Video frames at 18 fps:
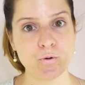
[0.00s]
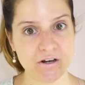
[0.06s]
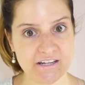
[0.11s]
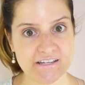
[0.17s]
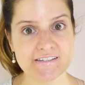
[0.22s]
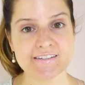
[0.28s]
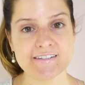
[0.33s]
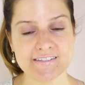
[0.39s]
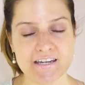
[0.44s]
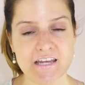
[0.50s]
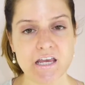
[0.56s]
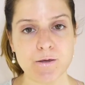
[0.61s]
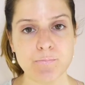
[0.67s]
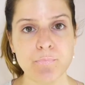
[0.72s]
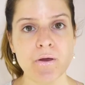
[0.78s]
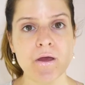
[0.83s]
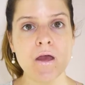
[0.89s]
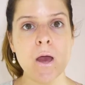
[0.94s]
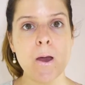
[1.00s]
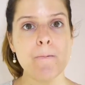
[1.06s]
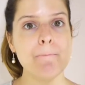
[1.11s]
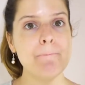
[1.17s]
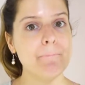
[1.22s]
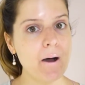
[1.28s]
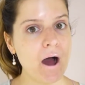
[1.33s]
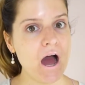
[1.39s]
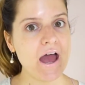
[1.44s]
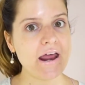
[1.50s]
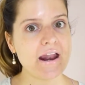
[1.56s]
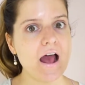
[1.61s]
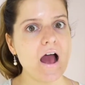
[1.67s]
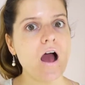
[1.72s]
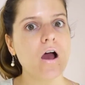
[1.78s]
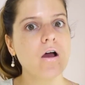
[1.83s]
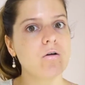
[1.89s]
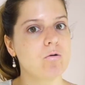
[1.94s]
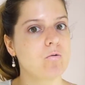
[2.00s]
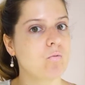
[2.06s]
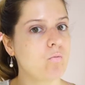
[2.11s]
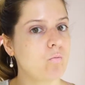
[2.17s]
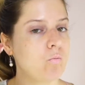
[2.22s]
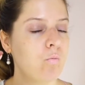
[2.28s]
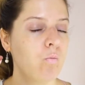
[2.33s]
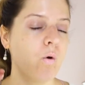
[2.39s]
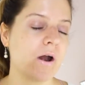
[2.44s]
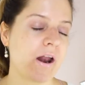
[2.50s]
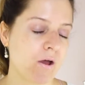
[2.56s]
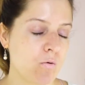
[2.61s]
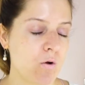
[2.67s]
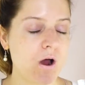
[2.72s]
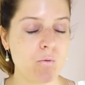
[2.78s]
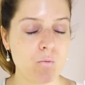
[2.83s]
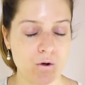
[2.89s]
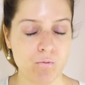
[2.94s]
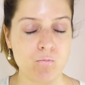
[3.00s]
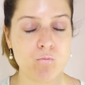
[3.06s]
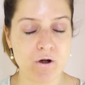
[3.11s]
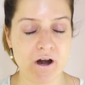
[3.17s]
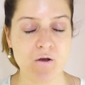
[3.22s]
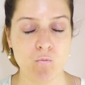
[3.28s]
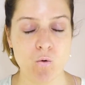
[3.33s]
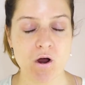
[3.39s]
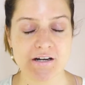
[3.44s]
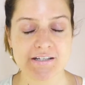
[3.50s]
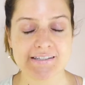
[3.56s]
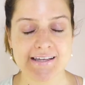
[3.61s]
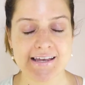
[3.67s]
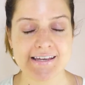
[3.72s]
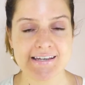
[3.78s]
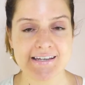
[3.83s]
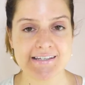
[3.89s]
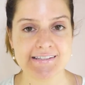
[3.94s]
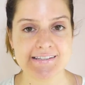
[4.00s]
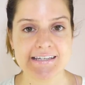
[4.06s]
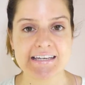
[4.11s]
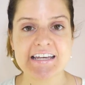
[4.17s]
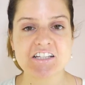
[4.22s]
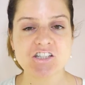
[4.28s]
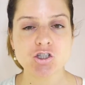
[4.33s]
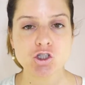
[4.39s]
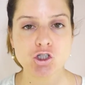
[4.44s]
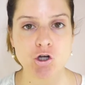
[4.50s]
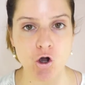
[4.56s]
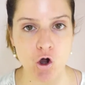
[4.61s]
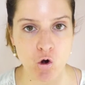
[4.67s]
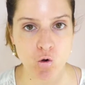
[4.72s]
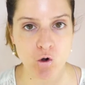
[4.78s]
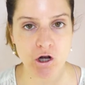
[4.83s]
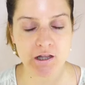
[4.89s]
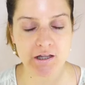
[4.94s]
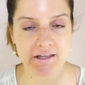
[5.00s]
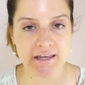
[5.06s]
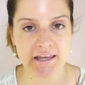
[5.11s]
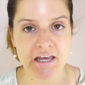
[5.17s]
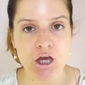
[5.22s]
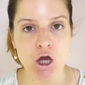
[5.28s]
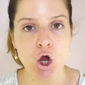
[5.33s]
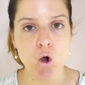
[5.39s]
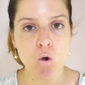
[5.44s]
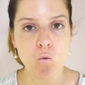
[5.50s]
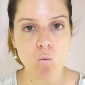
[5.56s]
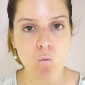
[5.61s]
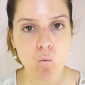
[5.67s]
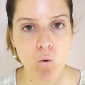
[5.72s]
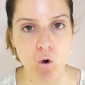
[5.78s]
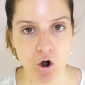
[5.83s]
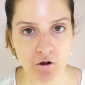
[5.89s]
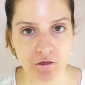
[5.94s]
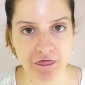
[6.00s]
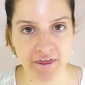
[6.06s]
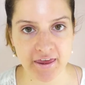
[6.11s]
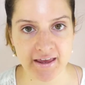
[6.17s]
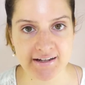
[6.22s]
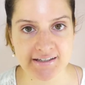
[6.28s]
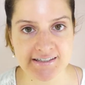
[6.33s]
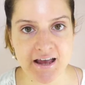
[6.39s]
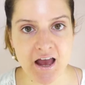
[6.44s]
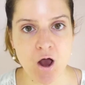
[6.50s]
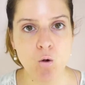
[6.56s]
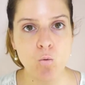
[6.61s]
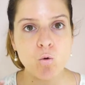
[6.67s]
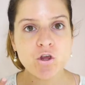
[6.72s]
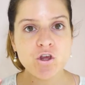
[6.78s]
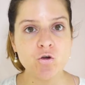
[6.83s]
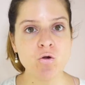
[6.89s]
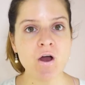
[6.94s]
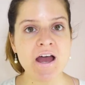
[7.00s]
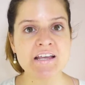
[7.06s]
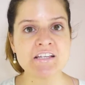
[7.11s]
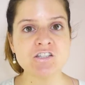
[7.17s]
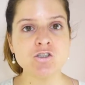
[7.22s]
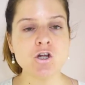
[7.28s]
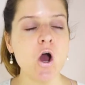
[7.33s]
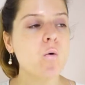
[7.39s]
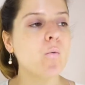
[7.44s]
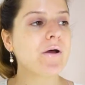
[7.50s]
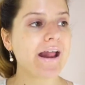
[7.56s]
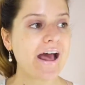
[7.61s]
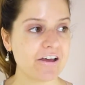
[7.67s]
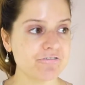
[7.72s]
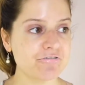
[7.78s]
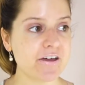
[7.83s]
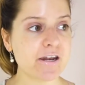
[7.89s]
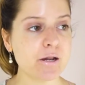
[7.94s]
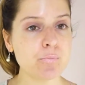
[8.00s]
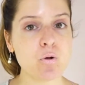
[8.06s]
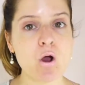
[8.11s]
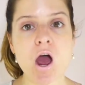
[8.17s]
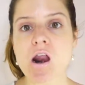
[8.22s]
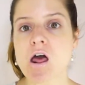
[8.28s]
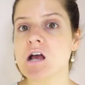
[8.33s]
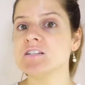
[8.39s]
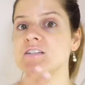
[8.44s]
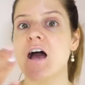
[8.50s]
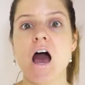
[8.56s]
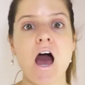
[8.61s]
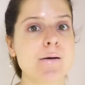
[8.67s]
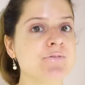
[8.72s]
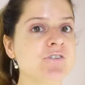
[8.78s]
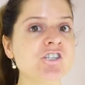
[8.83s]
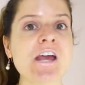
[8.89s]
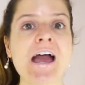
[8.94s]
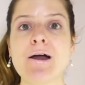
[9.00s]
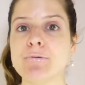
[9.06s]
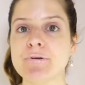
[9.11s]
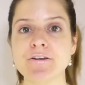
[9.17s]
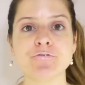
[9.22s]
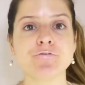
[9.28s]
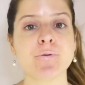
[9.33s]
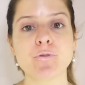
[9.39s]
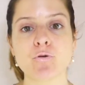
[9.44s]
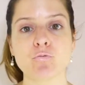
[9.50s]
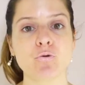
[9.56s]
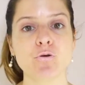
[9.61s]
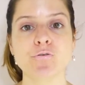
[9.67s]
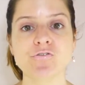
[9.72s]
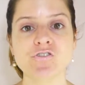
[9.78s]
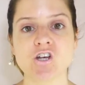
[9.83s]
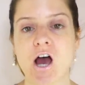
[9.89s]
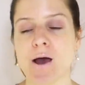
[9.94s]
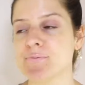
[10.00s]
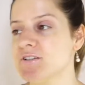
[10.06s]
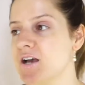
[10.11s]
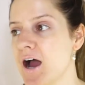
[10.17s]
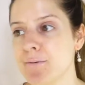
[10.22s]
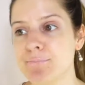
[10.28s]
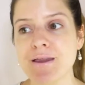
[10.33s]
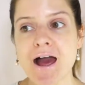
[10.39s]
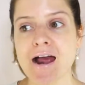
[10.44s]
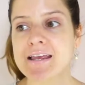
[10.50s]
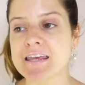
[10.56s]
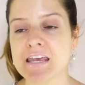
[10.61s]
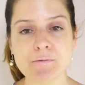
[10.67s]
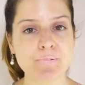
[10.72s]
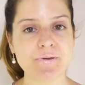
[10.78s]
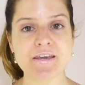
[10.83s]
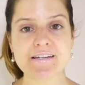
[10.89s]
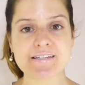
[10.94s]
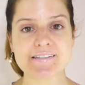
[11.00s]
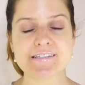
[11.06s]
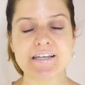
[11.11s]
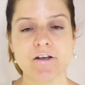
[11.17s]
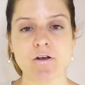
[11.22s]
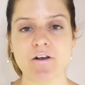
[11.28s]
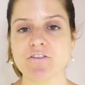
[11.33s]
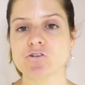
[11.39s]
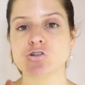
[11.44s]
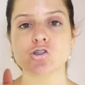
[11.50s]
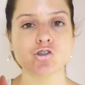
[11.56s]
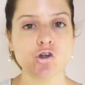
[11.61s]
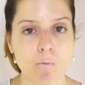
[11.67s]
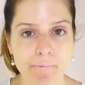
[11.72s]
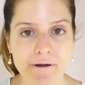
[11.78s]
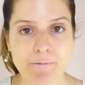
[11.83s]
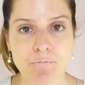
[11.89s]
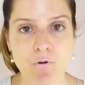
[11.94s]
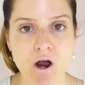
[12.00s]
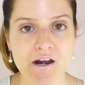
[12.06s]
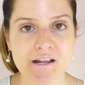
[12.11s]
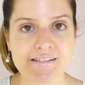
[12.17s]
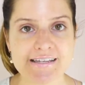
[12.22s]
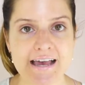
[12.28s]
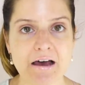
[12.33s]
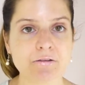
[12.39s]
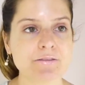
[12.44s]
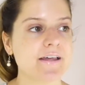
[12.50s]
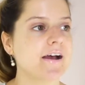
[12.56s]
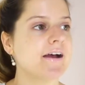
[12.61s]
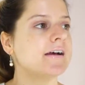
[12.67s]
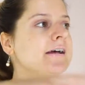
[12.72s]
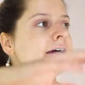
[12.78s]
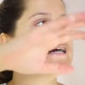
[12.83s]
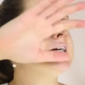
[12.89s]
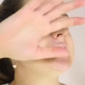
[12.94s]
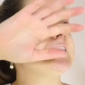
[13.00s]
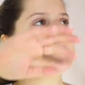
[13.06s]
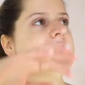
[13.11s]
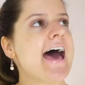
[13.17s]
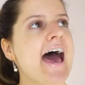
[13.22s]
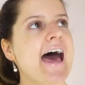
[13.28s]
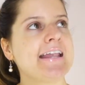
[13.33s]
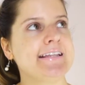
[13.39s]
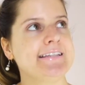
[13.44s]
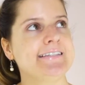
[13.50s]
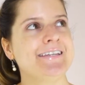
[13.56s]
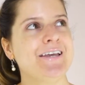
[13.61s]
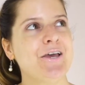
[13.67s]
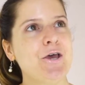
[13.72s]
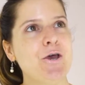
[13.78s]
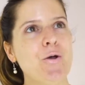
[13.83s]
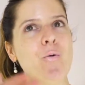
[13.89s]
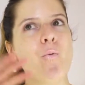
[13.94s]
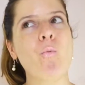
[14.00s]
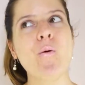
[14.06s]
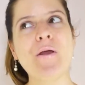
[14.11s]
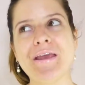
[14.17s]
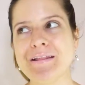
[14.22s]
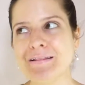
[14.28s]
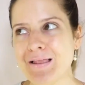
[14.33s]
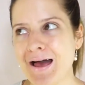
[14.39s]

pretty steep, but what I want what, what I want to say is it's totally worth it. You guys know when I find a product, I'm shouting it from the rooftops. I'm not keeping it a secret. There's so many products out there that we